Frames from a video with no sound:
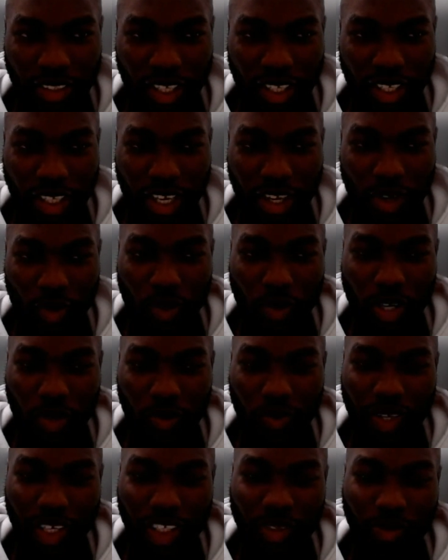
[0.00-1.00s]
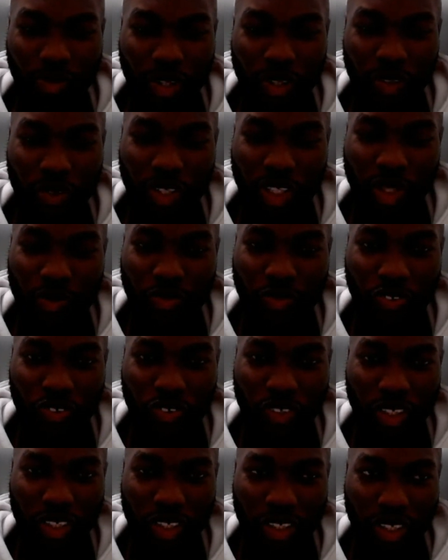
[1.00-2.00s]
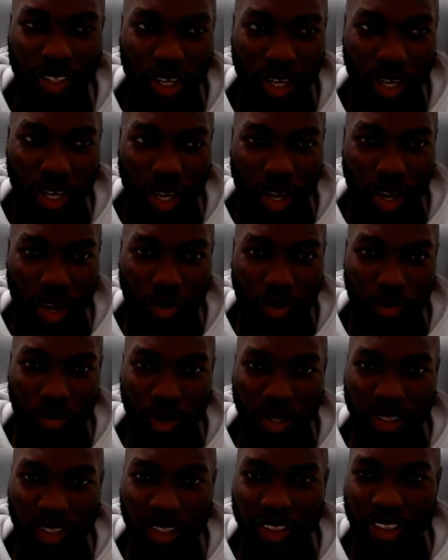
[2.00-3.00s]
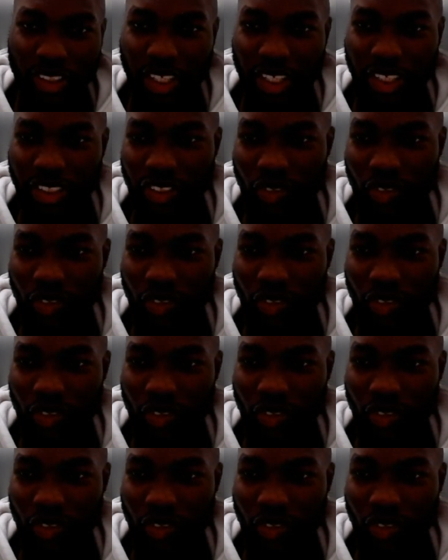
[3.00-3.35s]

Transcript: In our work, we explored only pruning, but these days